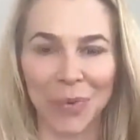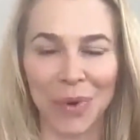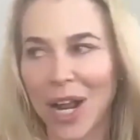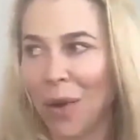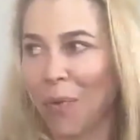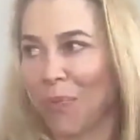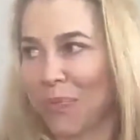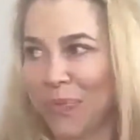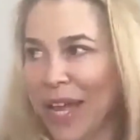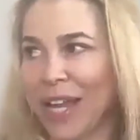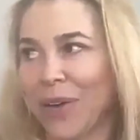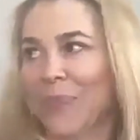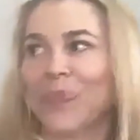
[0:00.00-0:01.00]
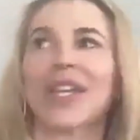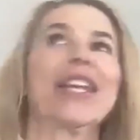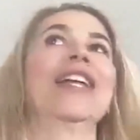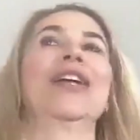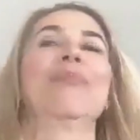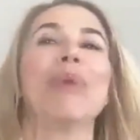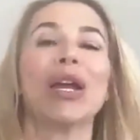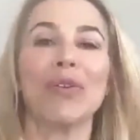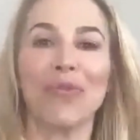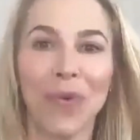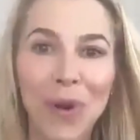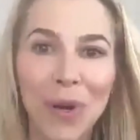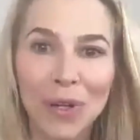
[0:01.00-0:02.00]
We're not like
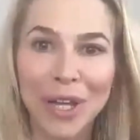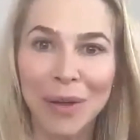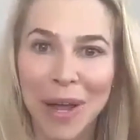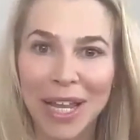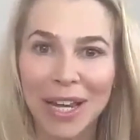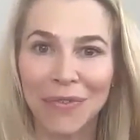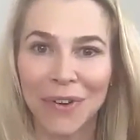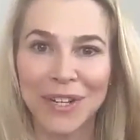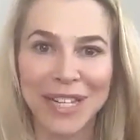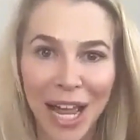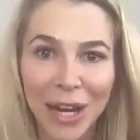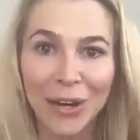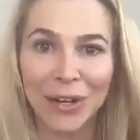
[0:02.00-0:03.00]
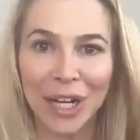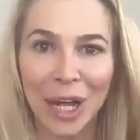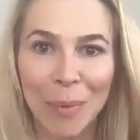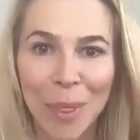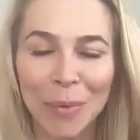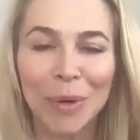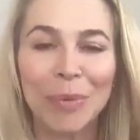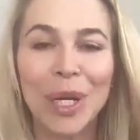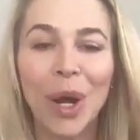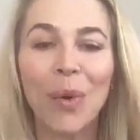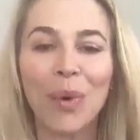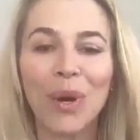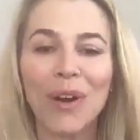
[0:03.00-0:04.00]
metaphorically waiting for a tiger to come in the room.
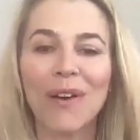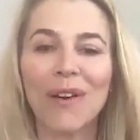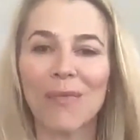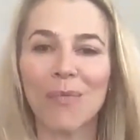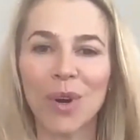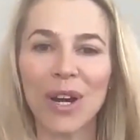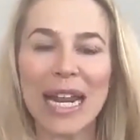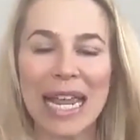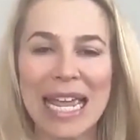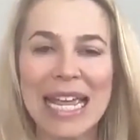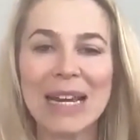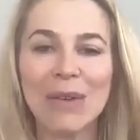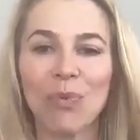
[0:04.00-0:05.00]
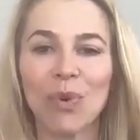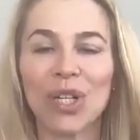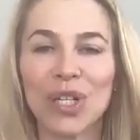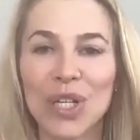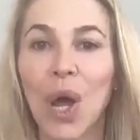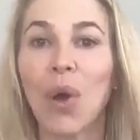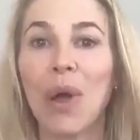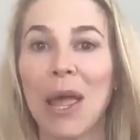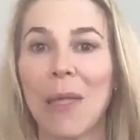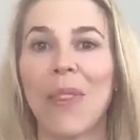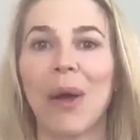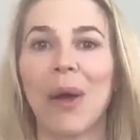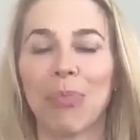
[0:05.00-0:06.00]
We're so
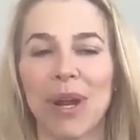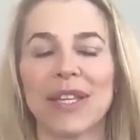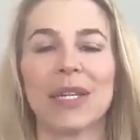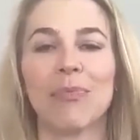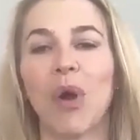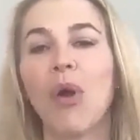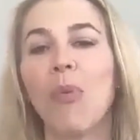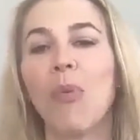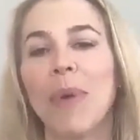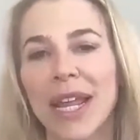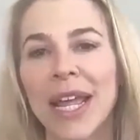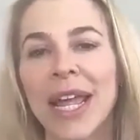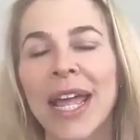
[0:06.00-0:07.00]
in that present moment.